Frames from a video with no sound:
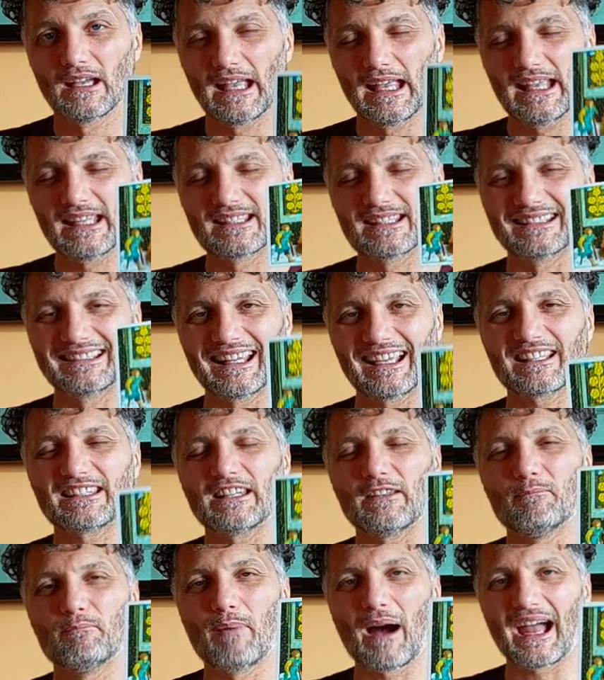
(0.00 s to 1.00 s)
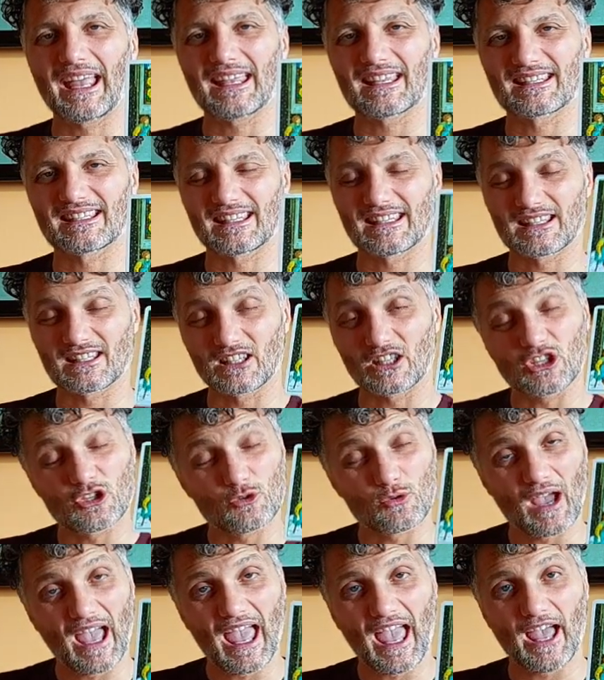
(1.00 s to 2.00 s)
It's the negative biases
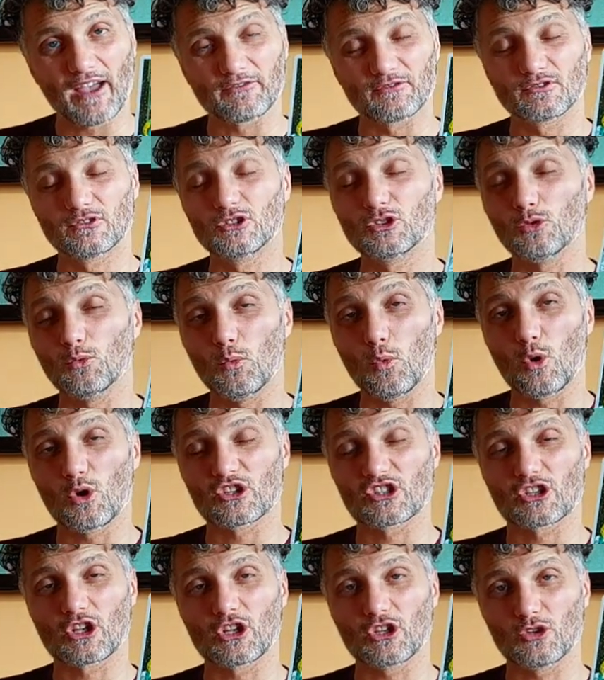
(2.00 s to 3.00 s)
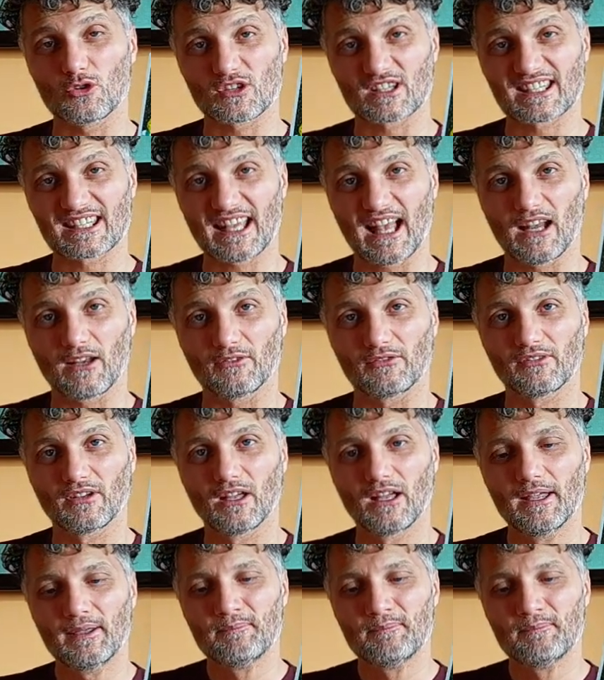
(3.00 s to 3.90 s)
you have towards yourself.